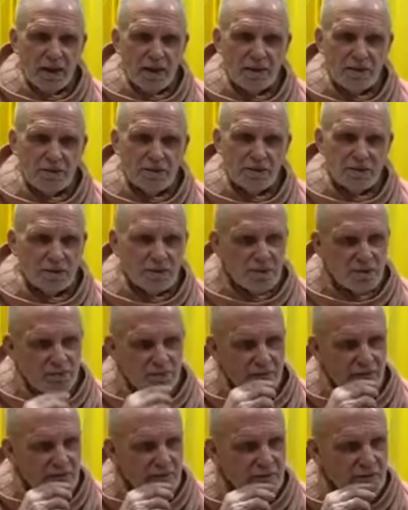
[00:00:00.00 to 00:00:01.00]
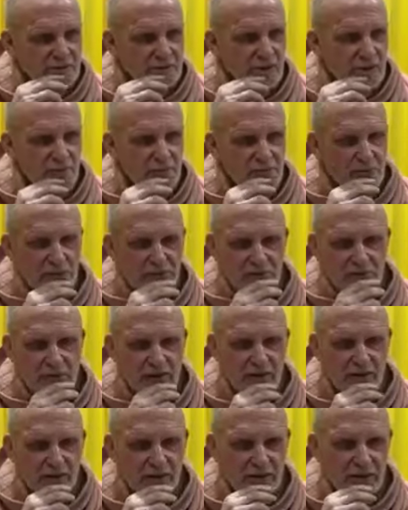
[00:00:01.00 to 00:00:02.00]
And there's a simple example of
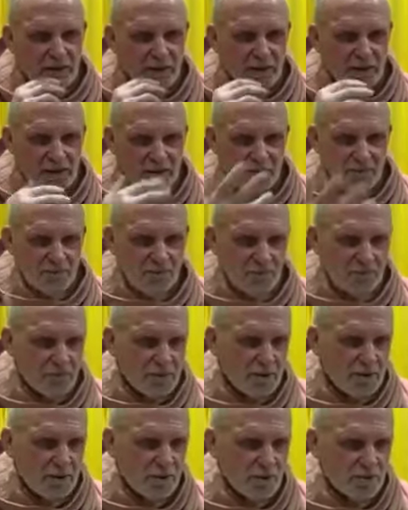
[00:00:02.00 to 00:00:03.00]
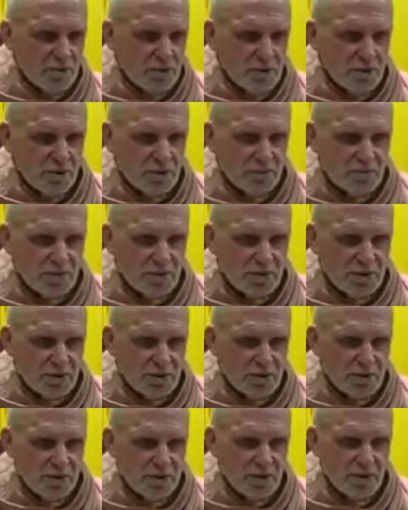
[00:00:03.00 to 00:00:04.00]
that I give in those
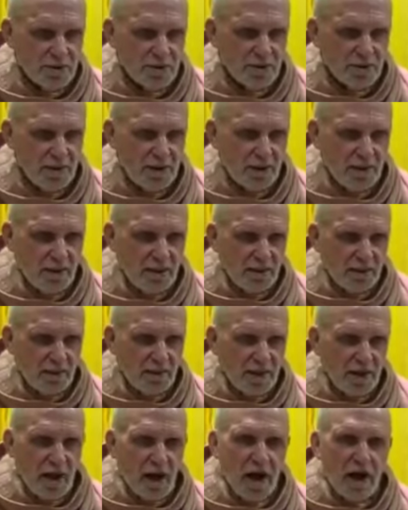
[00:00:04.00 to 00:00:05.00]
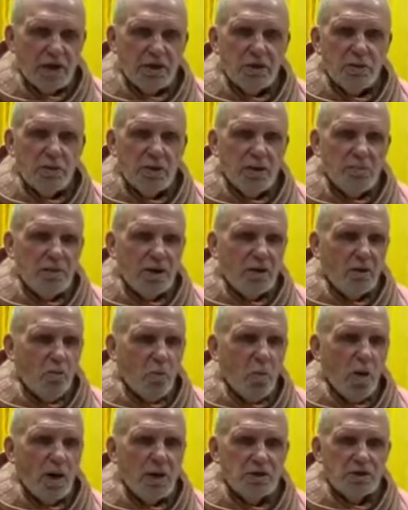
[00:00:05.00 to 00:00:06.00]
circumstances, that they're arguing about
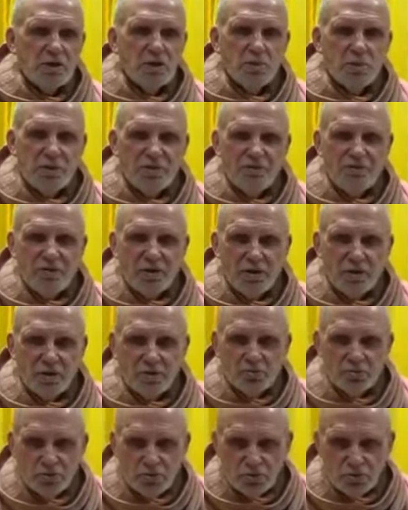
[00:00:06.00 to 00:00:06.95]
why should we follow